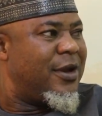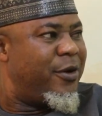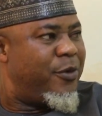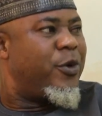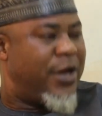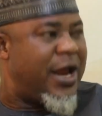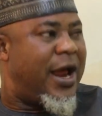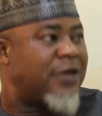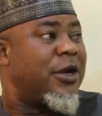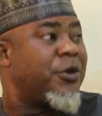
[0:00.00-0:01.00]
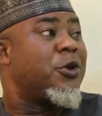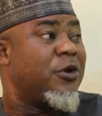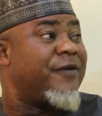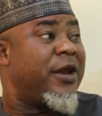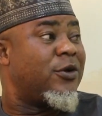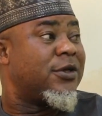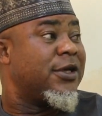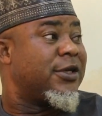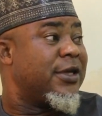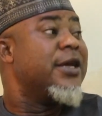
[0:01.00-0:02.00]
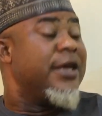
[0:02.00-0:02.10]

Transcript: They actually wanted to divide us.